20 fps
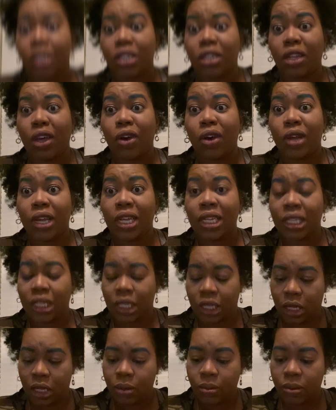So it
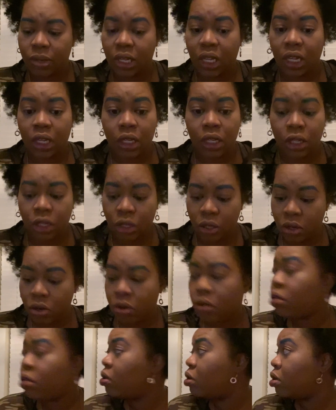seems a little
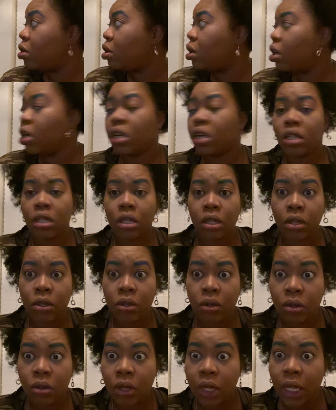
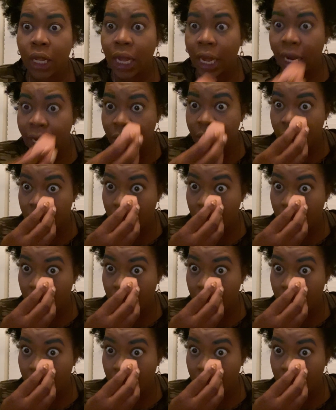light,